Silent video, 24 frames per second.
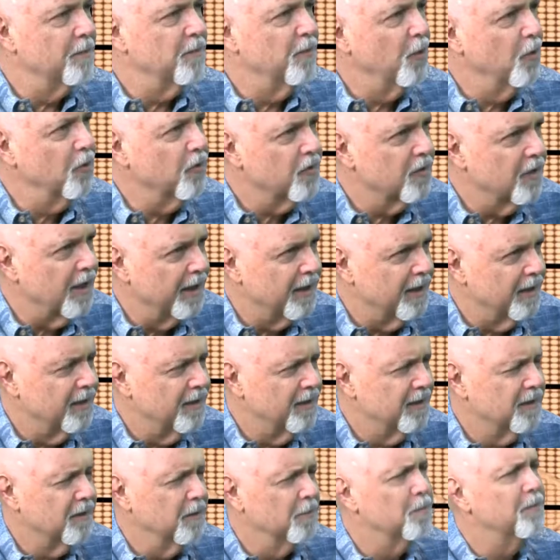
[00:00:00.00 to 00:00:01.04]
both kind
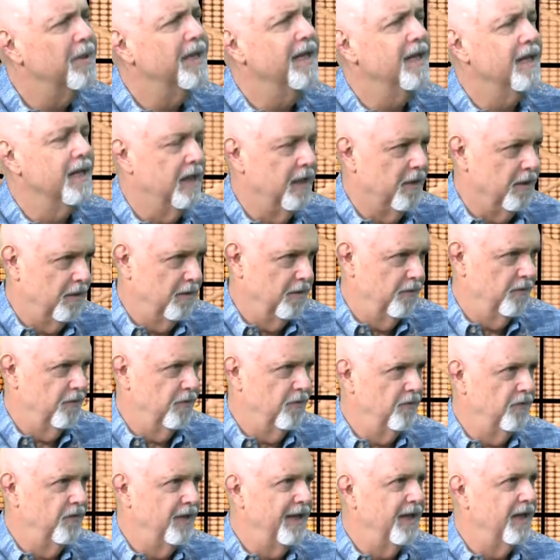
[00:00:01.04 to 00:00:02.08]
of competing for
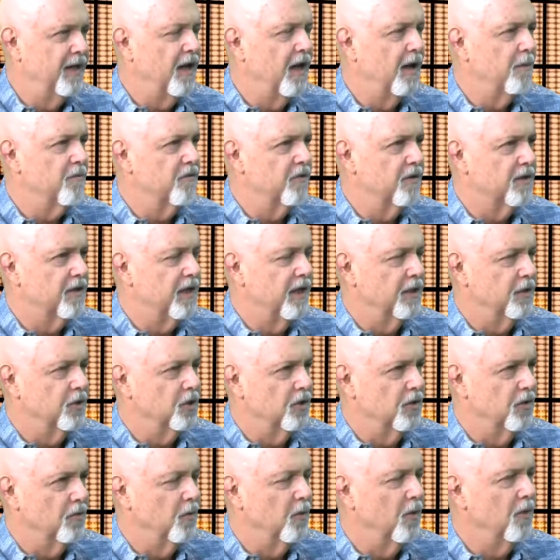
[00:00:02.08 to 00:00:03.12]
Vietnam's
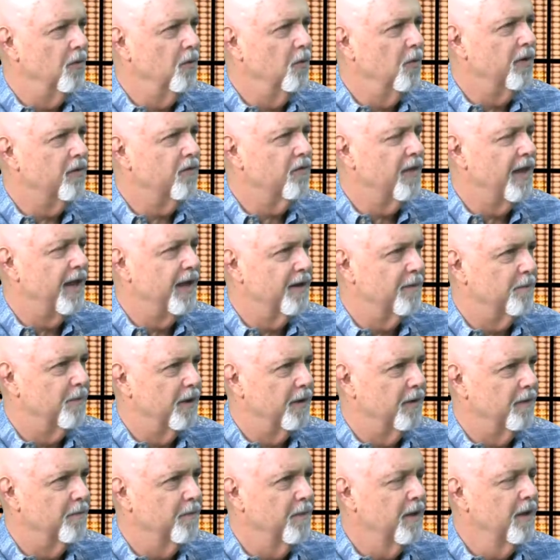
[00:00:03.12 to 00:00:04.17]
attention? What, what's that
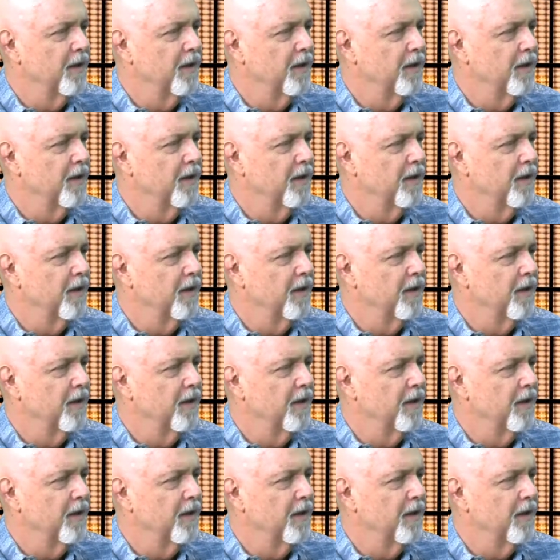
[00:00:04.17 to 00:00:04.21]
about?